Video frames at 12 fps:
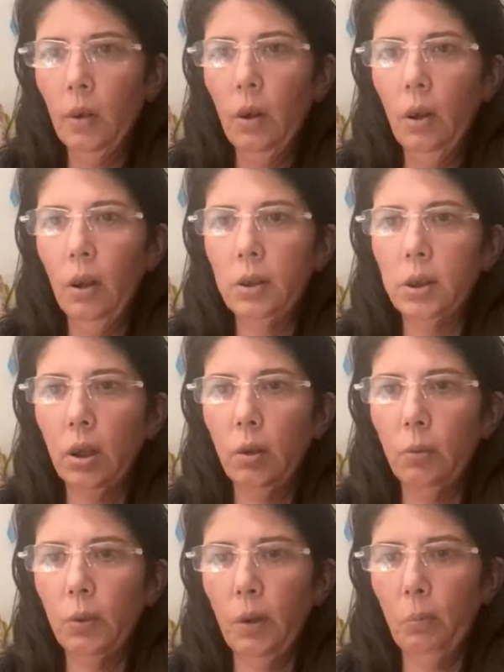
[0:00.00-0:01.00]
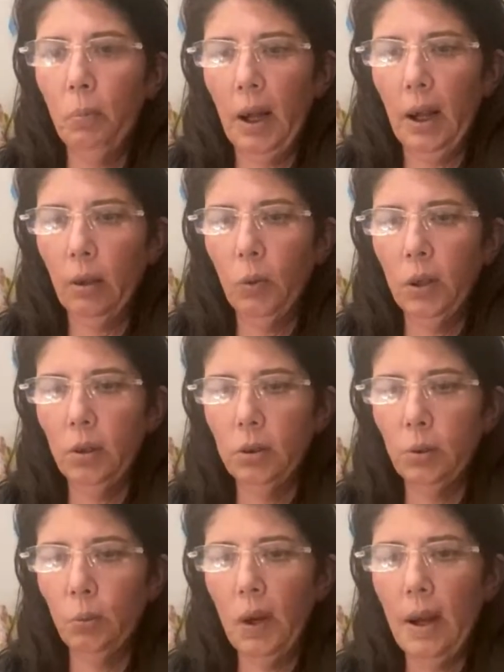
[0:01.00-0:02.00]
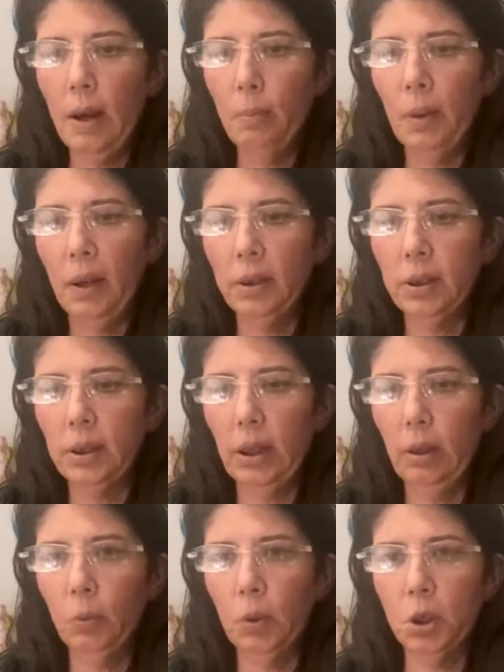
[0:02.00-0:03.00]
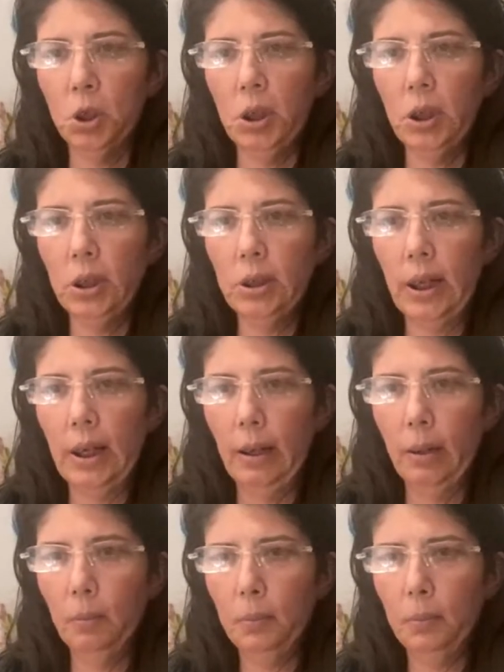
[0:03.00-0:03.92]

let's go over to Black Widow's web and see where she's at.